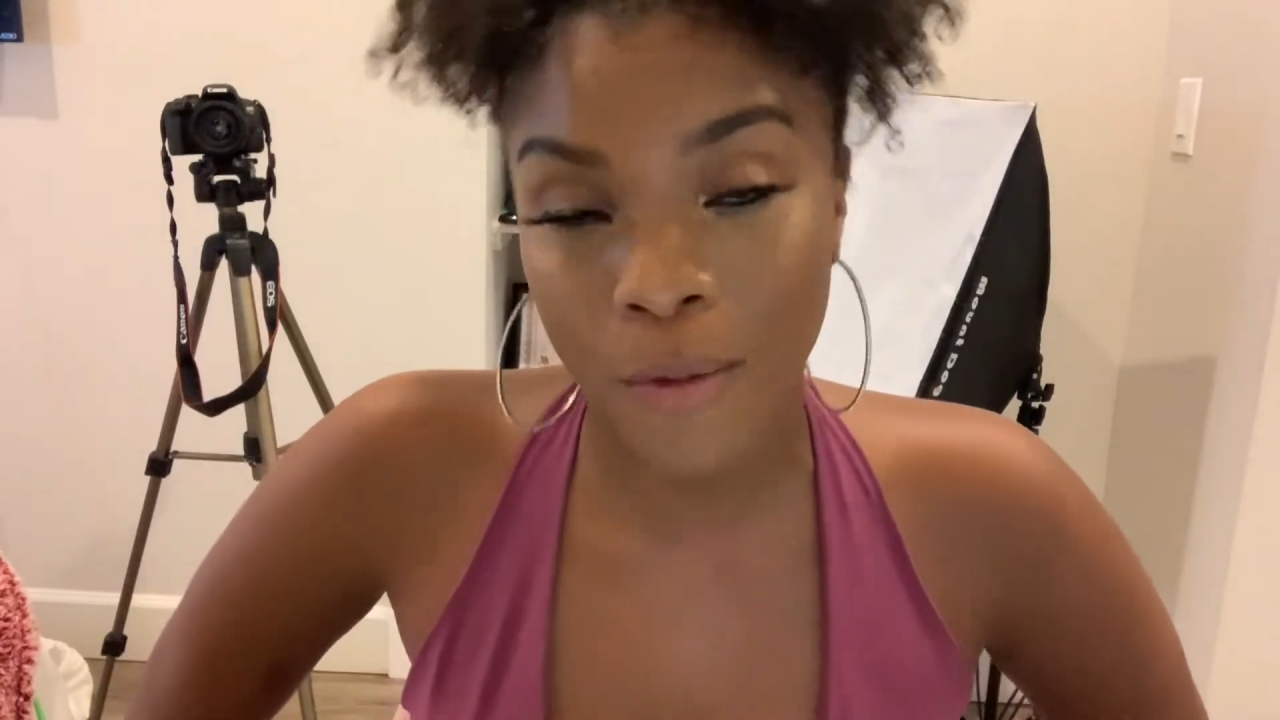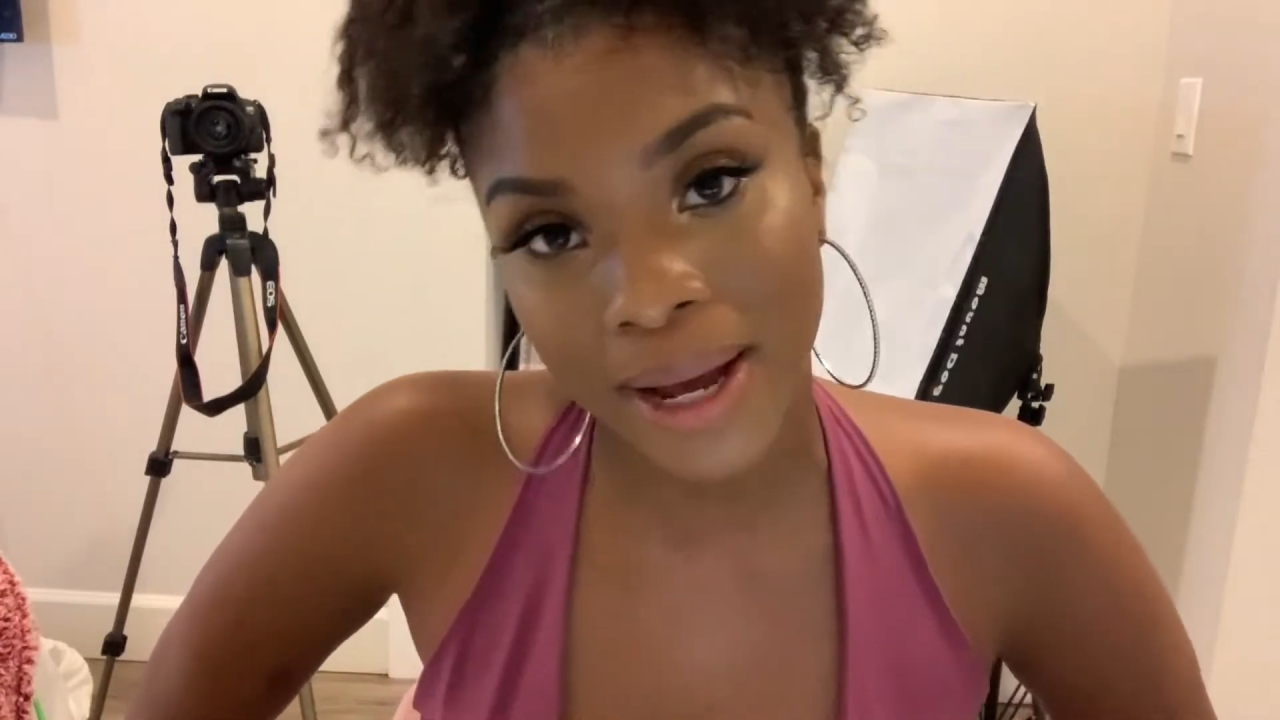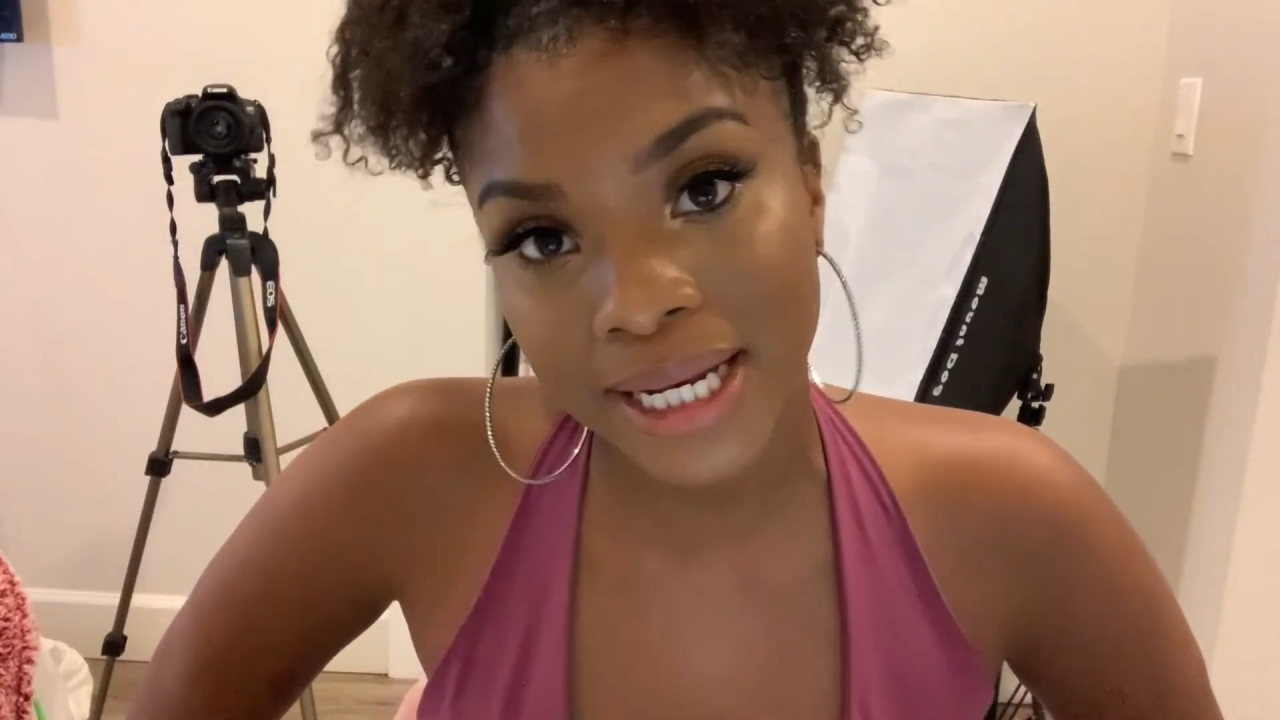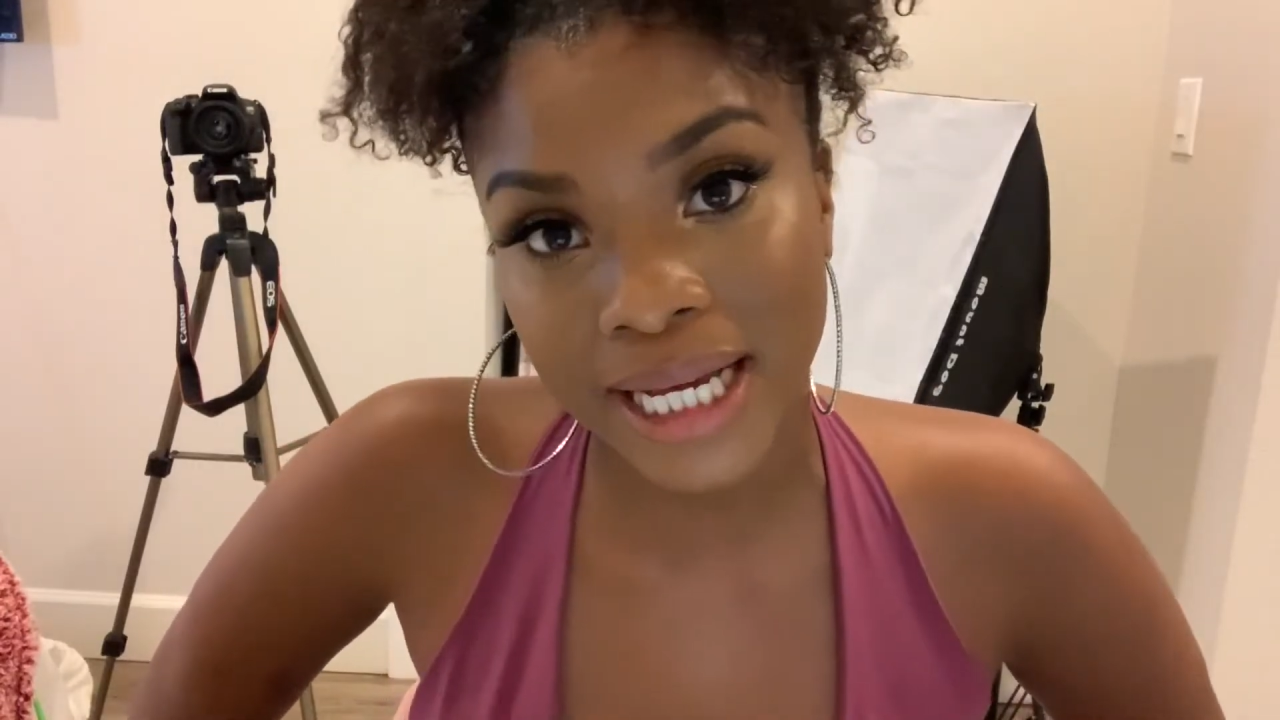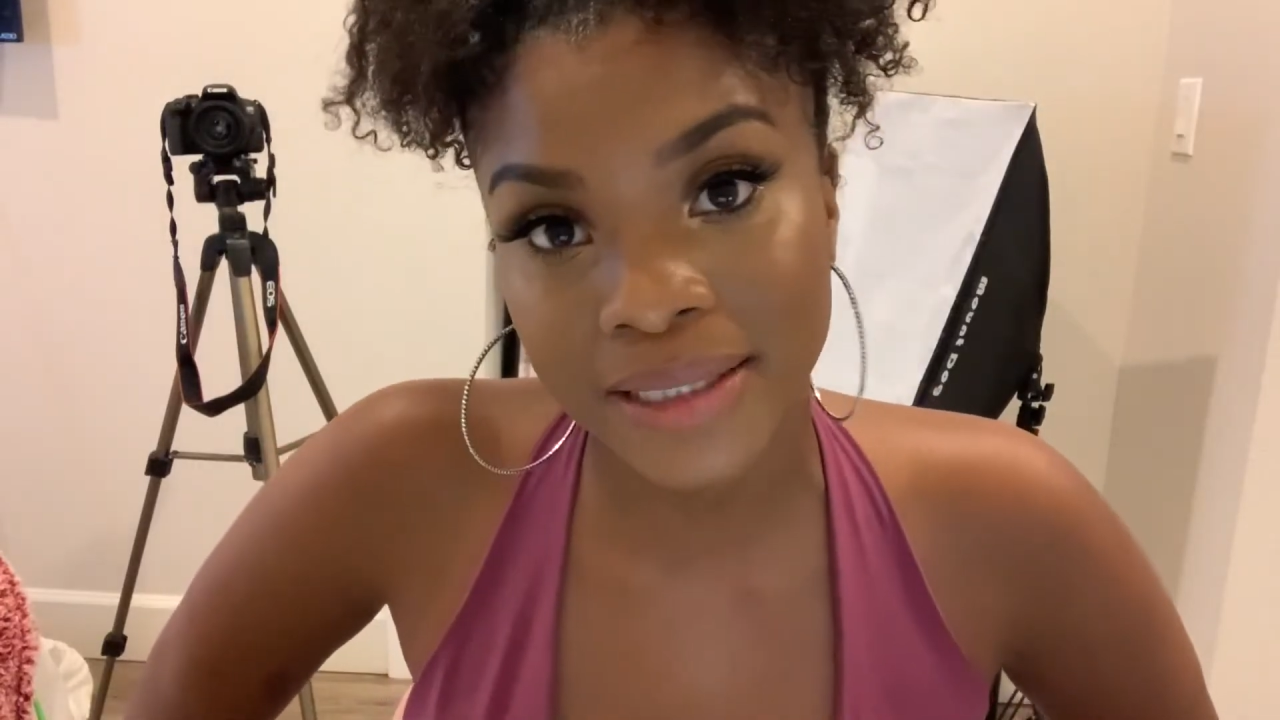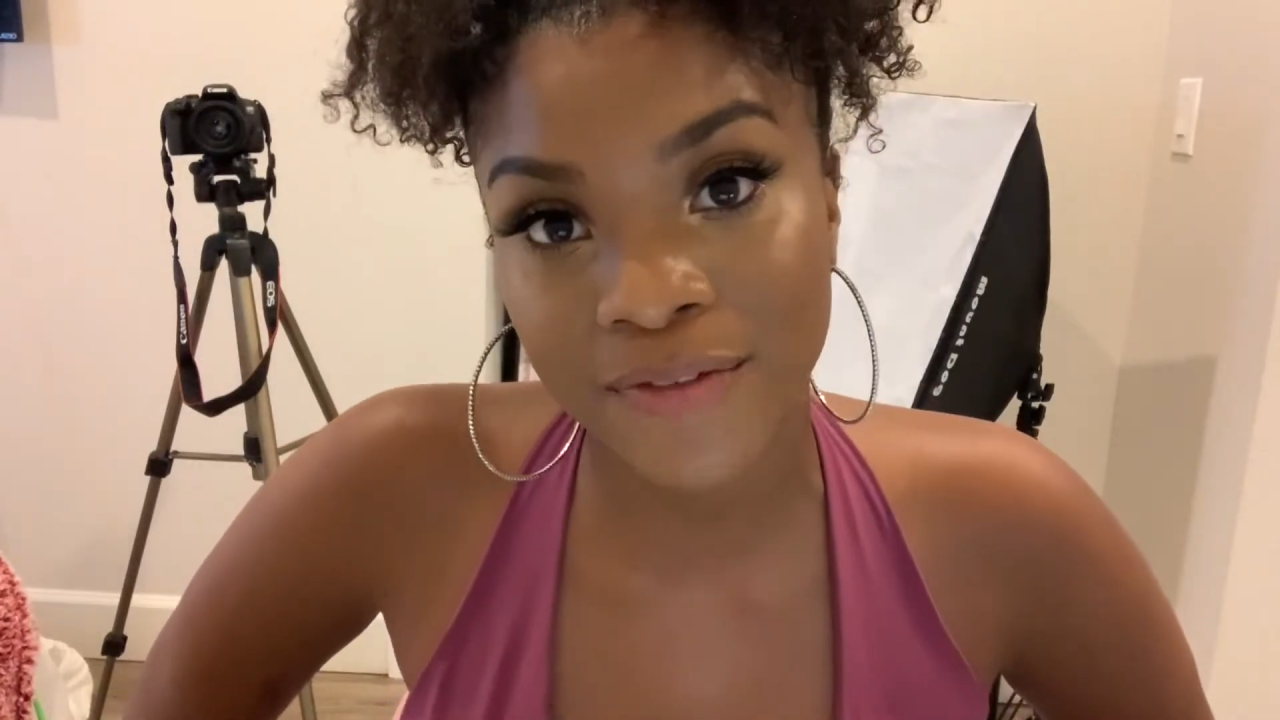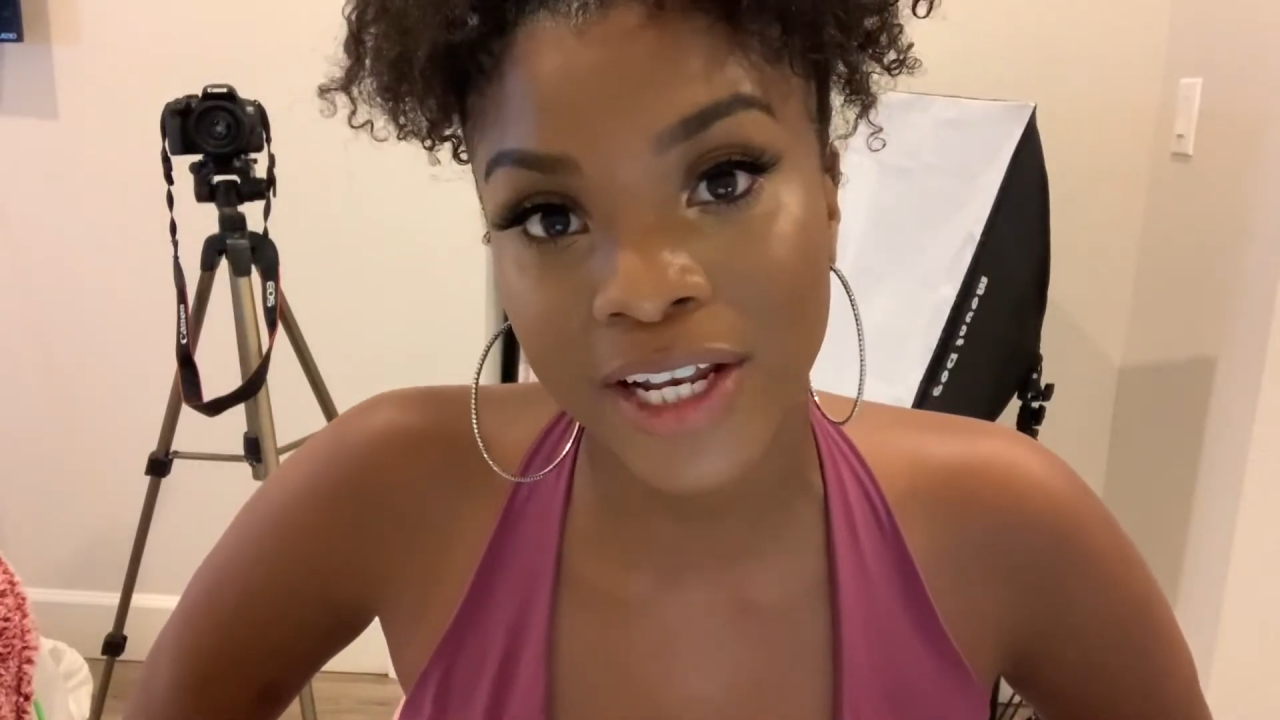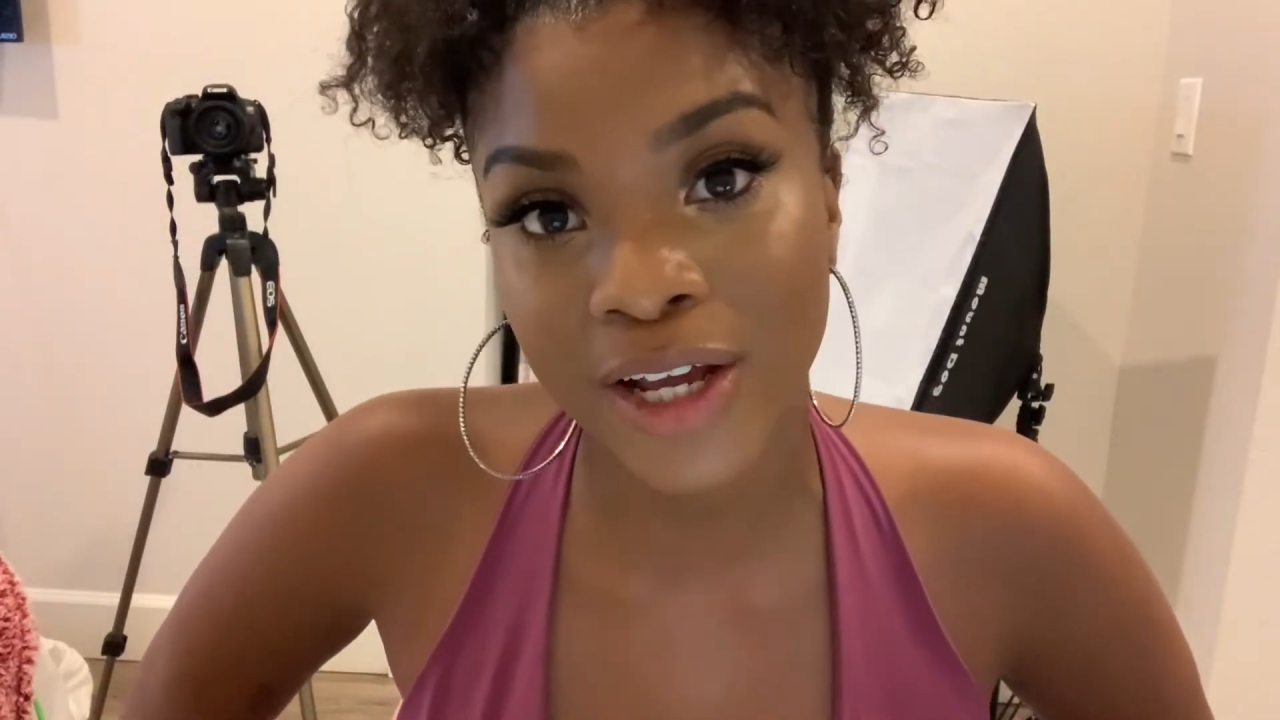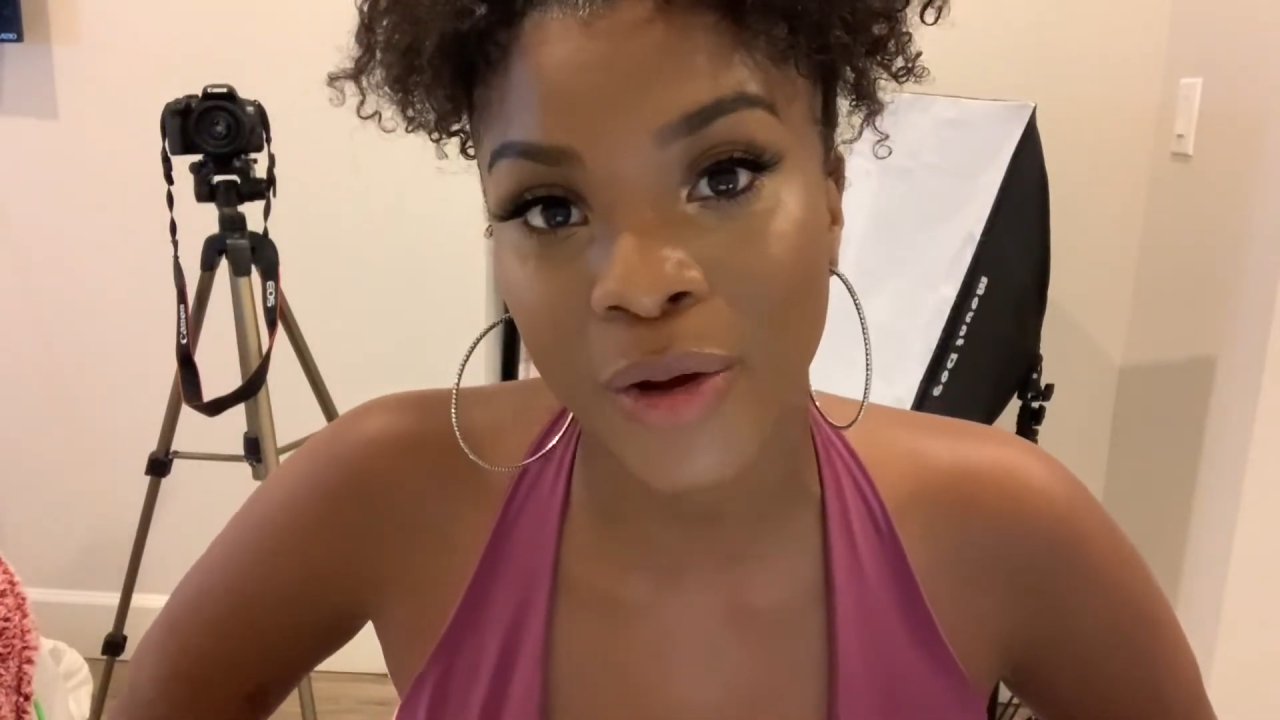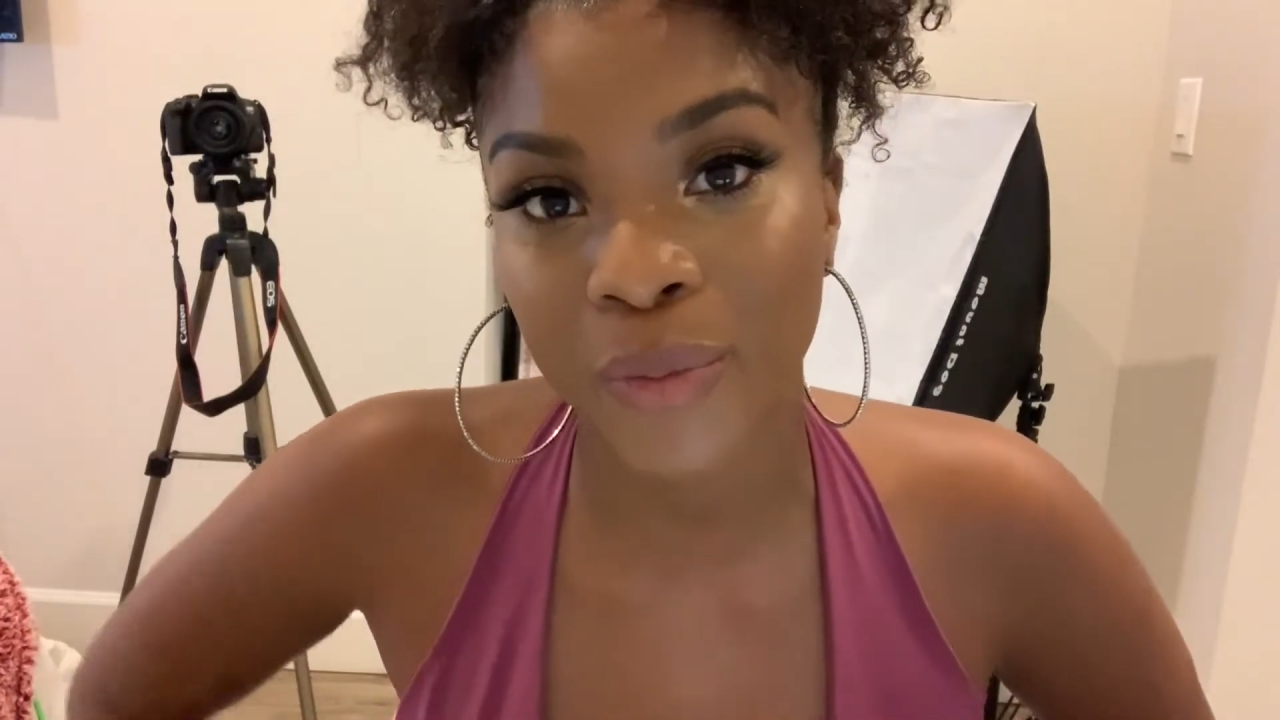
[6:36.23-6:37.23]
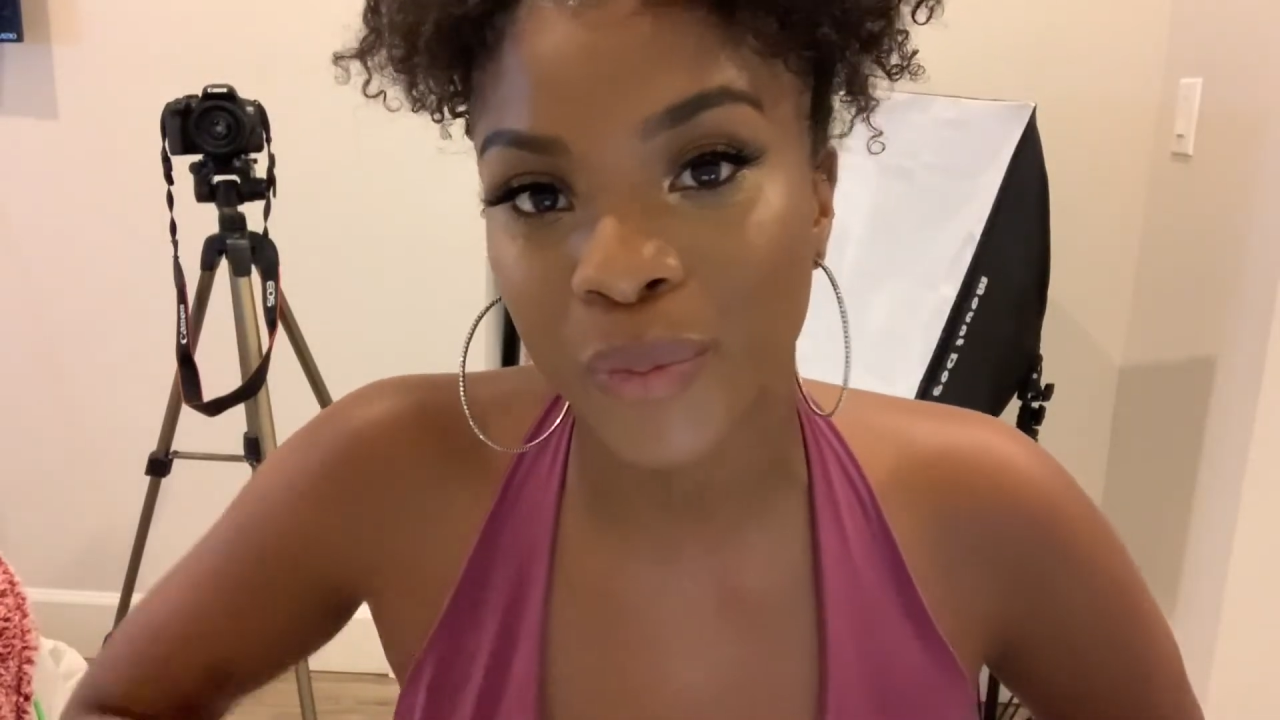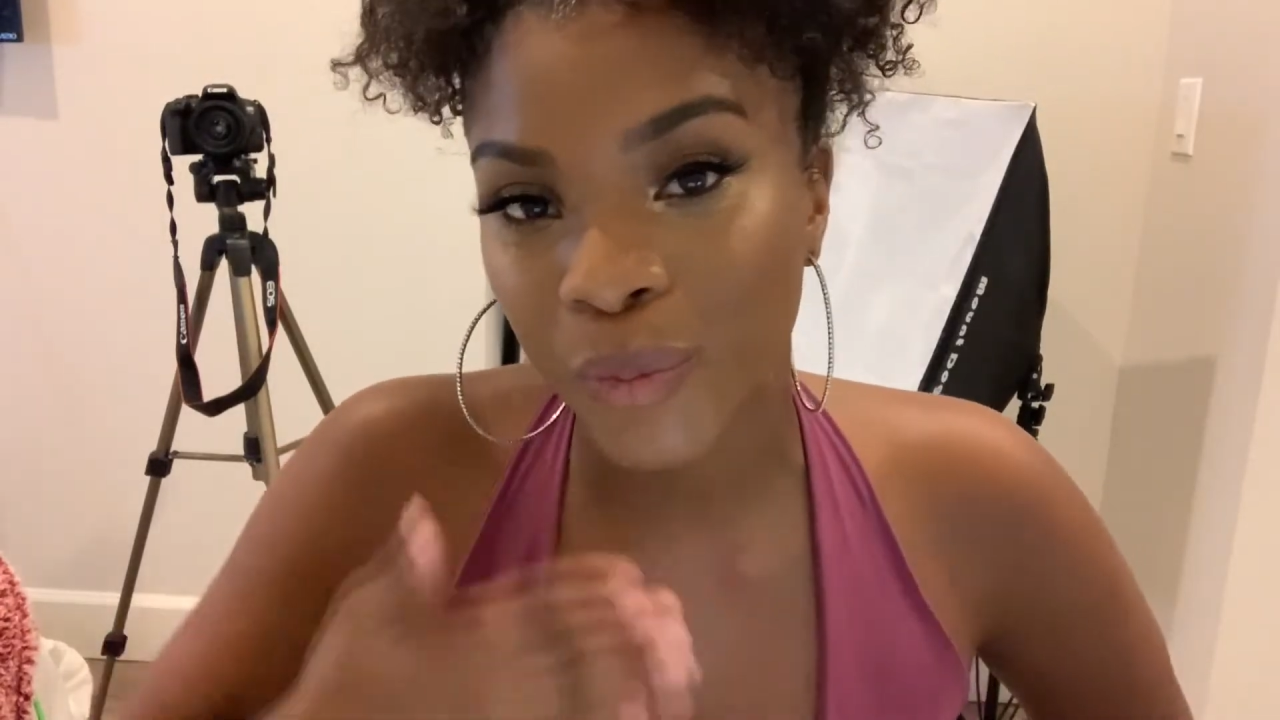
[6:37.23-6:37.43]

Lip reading: my next video.